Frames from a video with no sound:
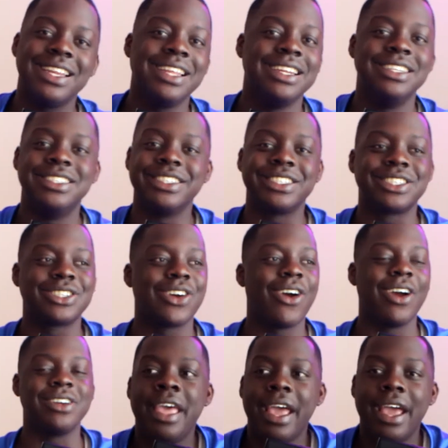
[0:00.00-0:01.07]
and it just
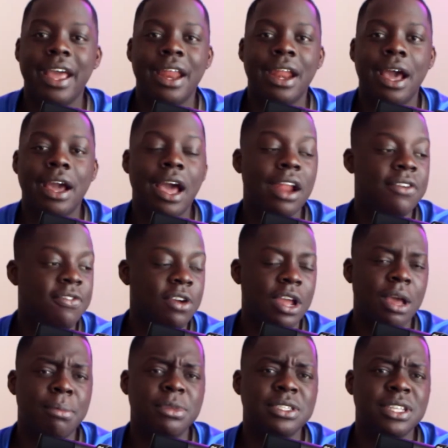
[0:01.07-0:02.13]
charged. And I got it from
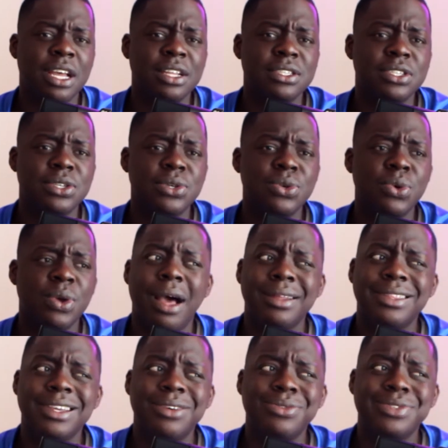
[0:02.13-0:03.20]
Amazon too. I
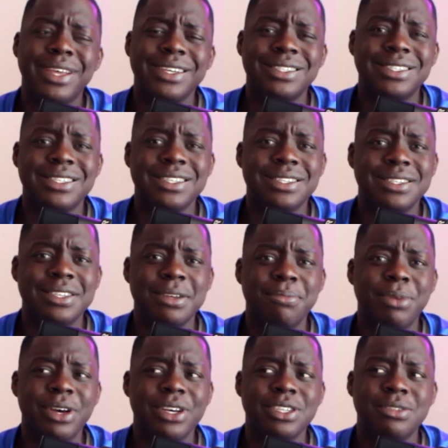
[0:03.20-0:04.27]
think it was like 16
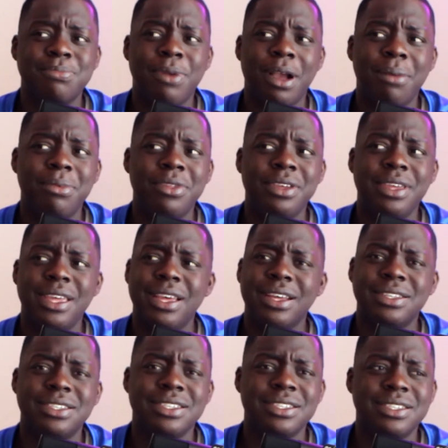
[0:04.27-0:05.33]
bucks, probably.
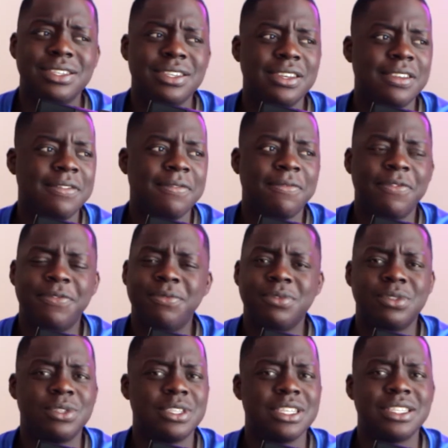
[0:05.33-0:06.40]
16
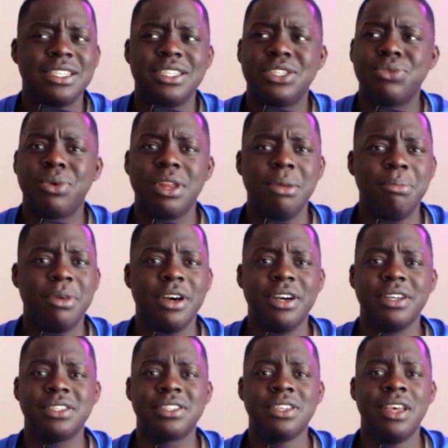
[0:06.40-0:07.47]
20
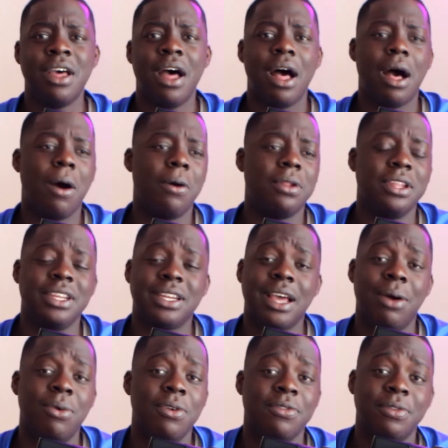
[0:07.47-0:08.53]
bucks. I'll link that
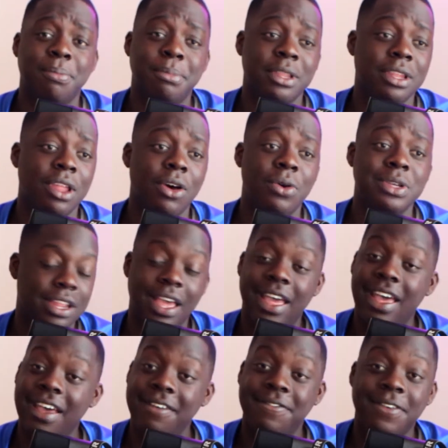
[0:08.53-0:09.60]
one below. The
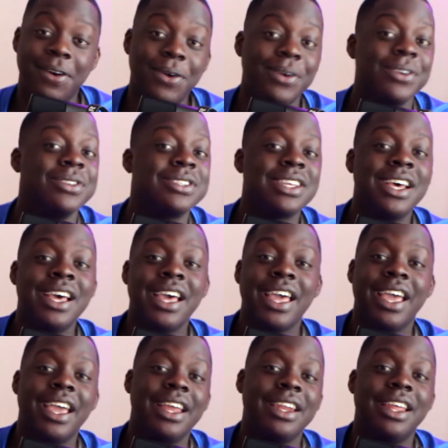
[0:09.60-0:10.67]
headphones
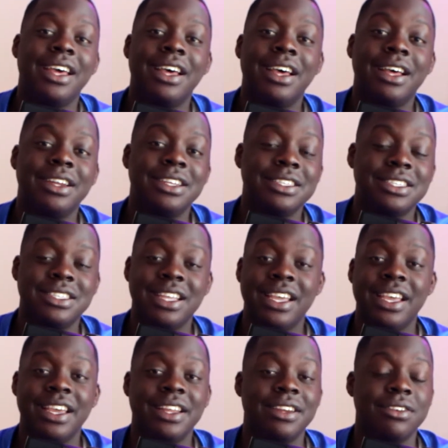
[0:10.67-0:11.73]
and the
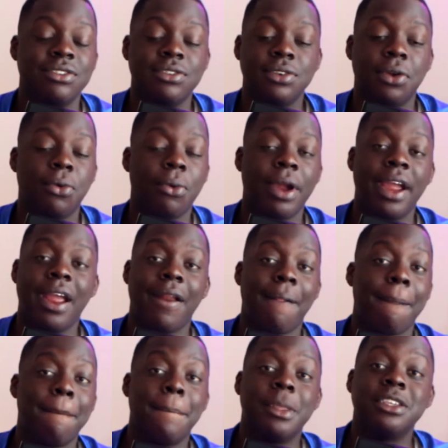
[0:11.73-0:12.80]
stand, great.
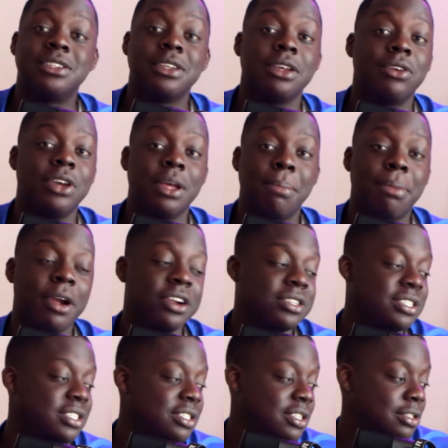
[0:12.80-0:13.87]
It's a good
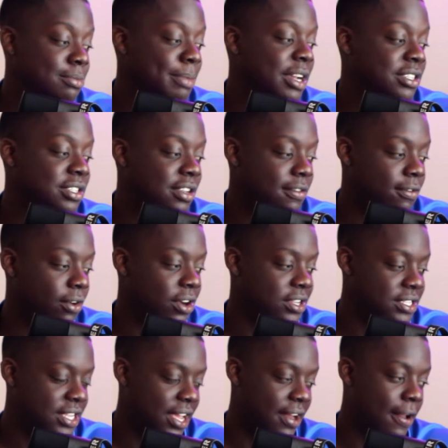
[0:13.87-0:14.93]
purchase, especially for a
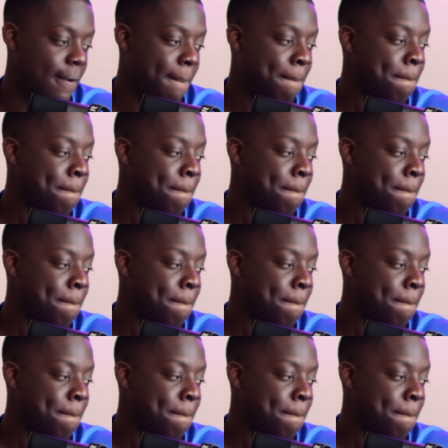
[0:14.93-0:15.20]
setup.